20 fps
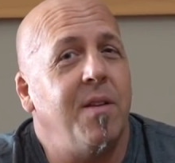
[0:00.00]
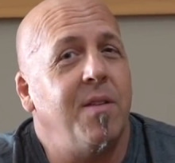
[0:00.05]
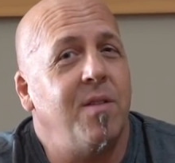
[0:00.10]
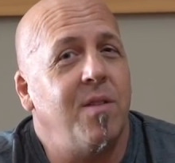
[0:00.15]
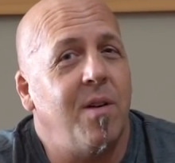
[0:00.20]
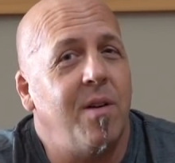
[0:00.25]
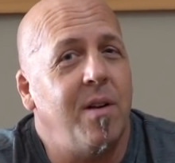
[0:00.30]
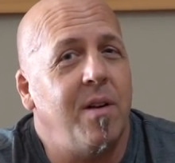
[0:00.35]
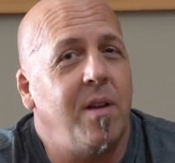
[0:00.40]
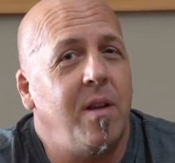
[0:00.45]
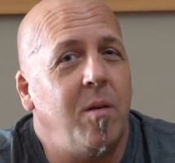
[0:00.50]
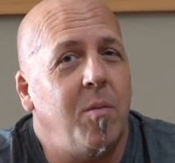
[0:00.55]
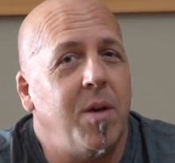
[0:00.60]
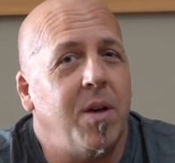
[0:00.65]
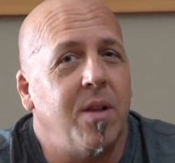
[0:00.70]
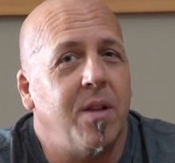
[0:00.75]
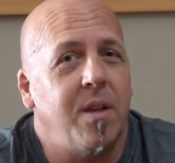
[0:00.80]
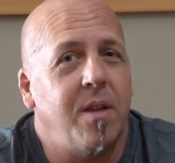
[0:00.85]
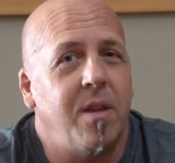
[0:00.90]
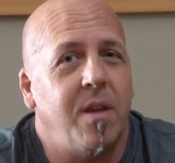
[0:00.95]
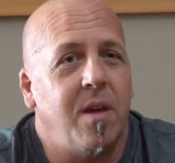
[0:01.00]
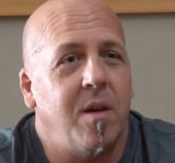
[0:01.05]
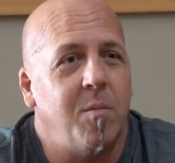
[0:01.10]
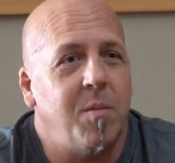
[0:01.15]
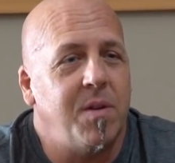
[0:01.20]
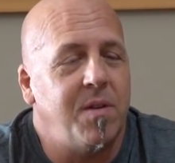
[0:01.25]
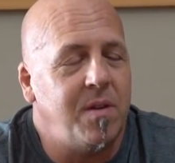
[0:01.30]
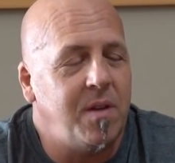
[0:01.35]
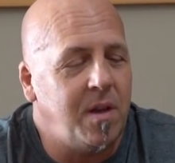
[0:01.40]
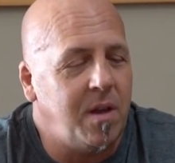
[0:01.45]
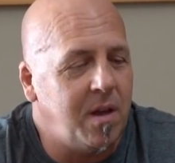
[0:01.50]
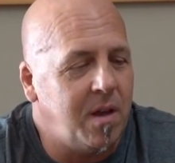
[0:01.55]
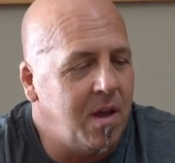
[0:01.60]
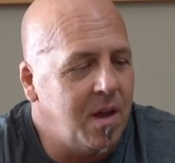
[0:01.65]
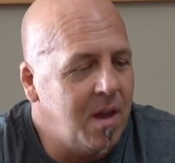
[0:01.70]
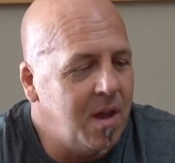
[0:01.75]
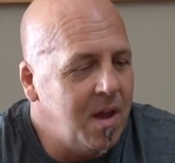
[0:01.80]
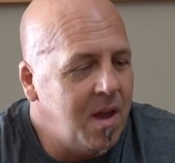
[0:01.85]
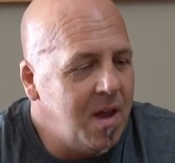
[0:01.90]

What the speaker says: I started emailing the embassy.